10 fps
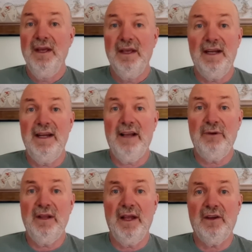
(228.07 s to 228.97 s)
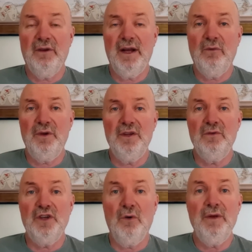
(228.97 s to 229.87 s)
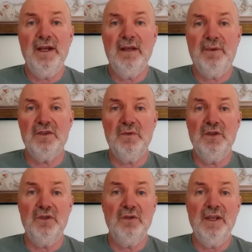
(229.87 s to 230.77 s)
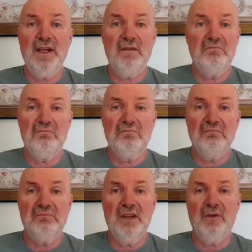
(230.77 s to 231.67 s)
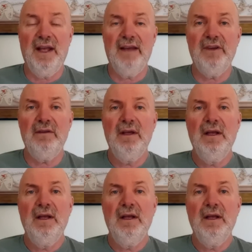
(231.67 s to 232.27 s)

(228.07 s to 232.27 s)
get an equity line of credit when you don't need it, because when you do need it, they won't have it.